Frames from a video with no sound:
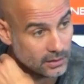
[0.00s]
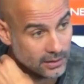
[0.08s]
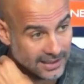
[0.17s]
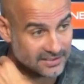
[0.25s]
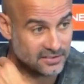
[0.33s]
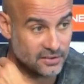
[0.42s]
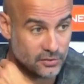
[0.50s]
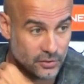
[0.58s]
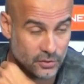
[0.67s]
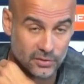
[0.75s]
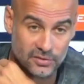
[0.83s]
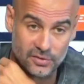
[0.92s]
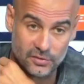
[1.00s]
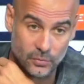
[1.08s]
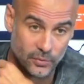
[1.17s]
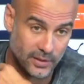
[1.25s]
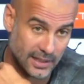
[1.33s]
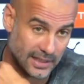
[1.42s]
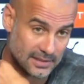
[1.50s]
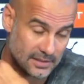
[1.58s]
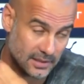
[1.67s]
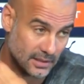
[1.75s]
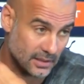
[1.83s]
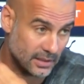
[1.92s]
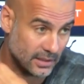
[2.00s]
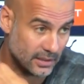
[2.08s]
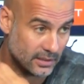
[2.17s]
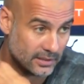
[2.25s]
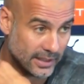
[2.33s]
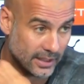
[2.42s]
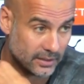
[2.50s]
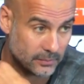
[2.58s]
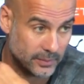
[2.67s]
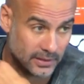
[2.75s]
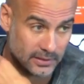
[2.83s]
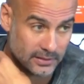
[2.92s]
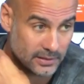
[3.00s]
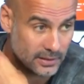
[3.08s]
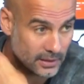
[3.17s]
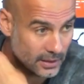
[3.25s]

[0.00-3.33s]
last season, all the season with us, and Tyler Bailey